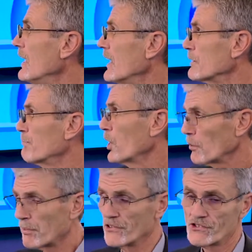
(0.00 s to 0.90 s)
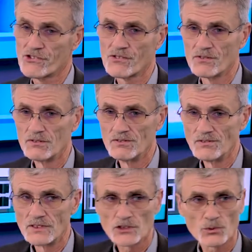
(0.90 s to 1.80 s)
And the purpose
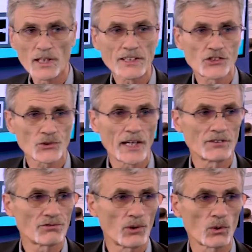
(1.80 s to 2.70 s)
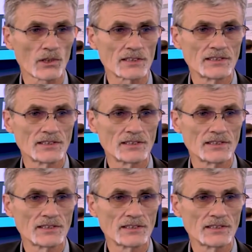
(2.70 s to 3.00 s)
is really straightforward.